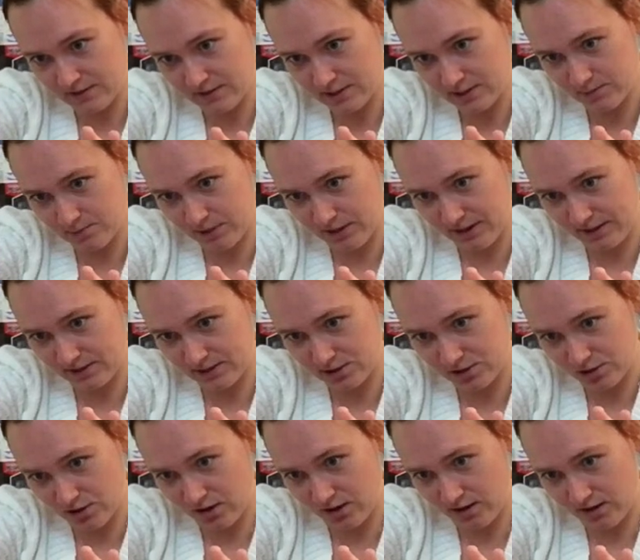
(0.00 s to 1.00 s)
spike
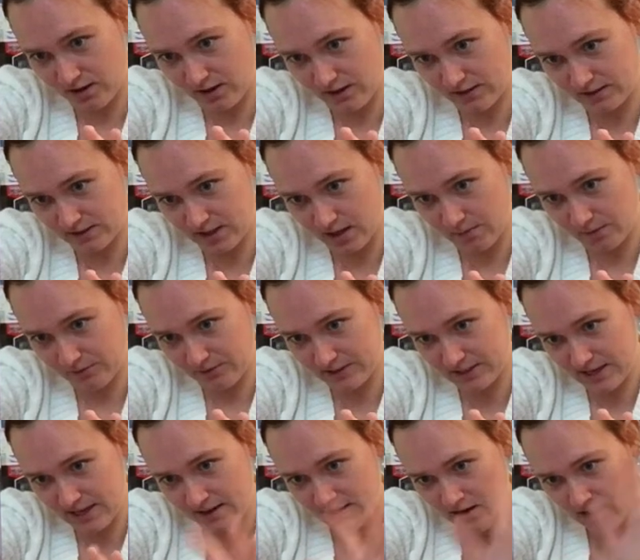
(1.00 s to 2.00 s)
star on the top of his
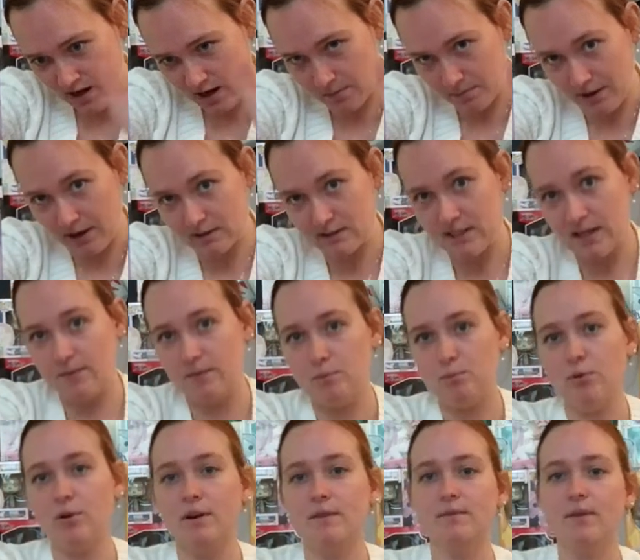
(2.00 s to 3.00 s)
head, about seven
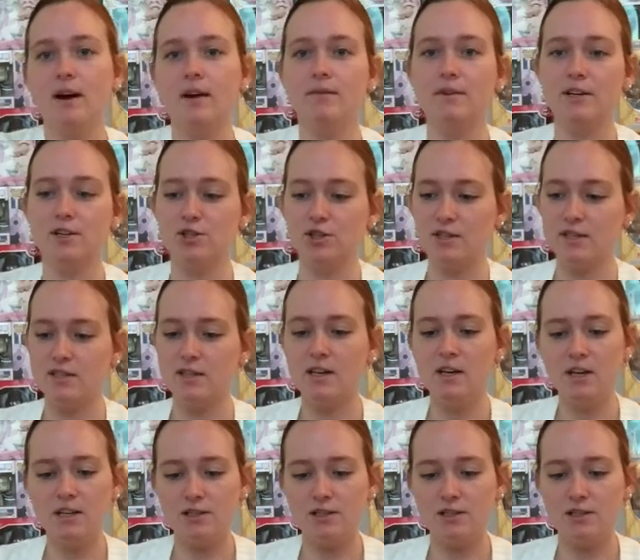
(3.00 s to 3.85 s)
point five inches.